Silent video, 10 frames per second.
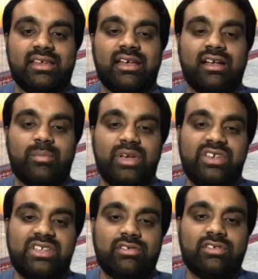My
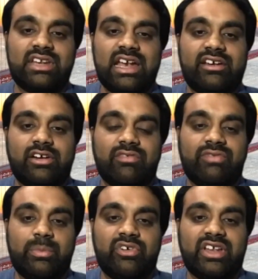visa was granted on
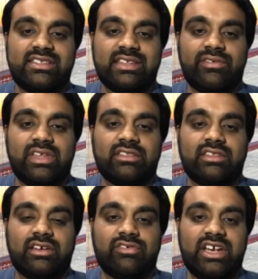February 7th,
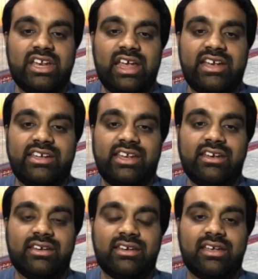
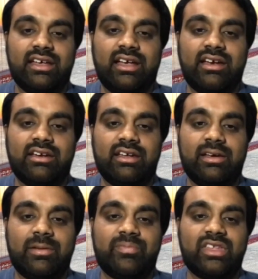2019. And
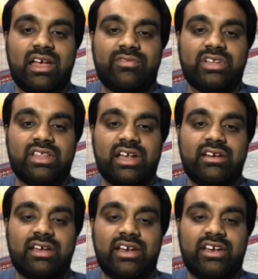after
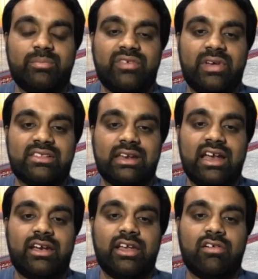that, I did my first
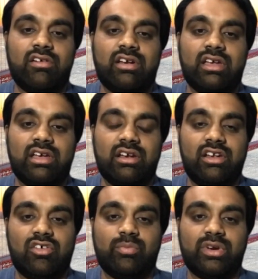landing on
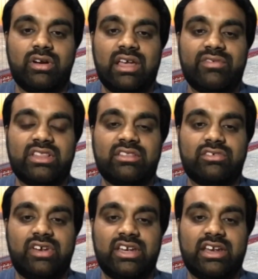November 11th,
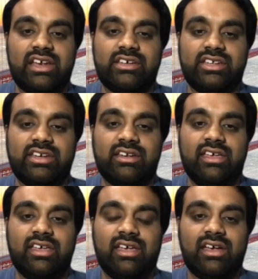2019.
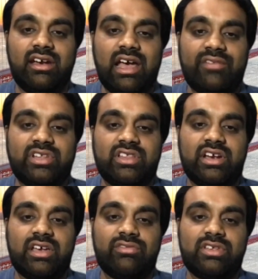And after
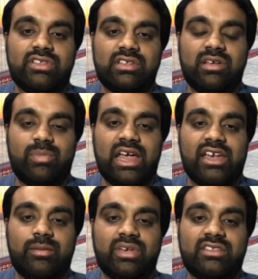that, I was
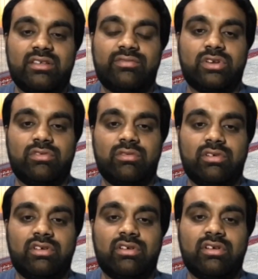planning myself
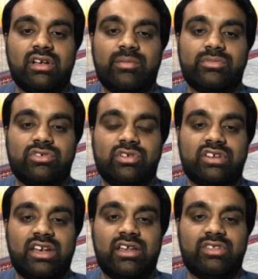to come to
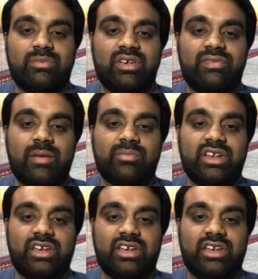Australia with my family in